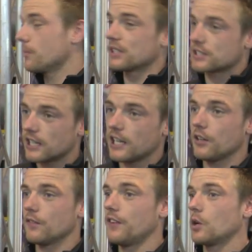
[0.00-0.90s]
my
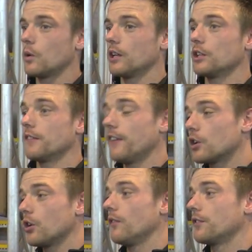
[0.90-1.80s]
style and felt quite good. I
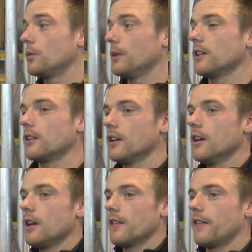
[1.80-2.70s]
felt confident with, and
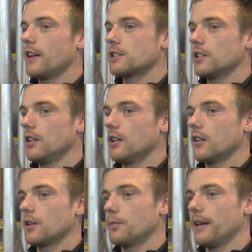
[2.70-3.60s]
that's the
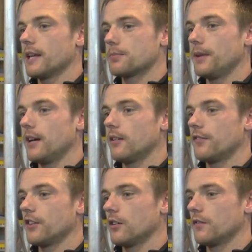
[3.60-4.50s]
biggest battle
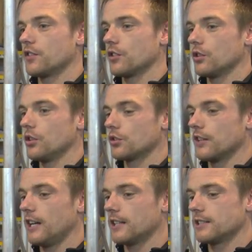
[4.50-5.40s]
for us
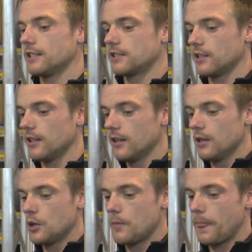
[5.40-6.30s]
riders, is that
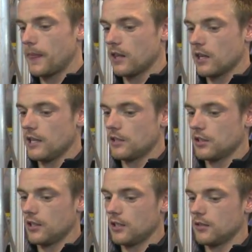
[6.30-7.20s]
you need
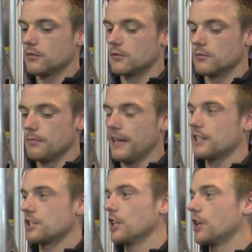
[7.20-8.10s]
to make
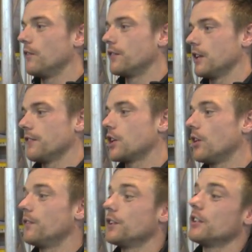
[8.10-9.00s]
it so you're confident. If you're
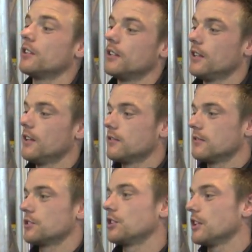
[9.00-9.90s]
confident,
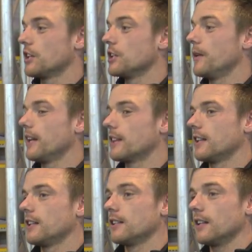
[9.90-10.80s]
so that you can do
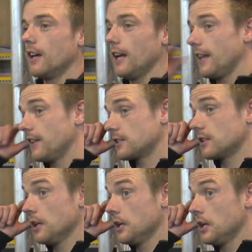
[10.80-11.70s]
anything. And yeah,
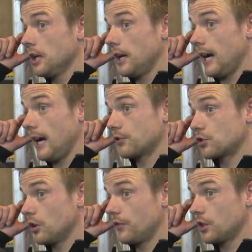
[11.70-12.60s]
I've
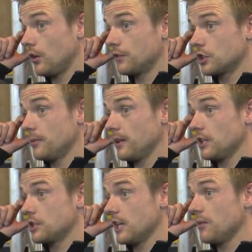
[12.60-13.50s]
struggled for confidence a bit
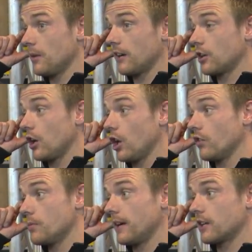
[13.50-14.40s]
this year, but I got a lot
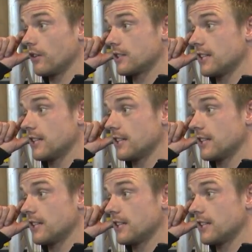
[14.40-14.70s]
of it back at the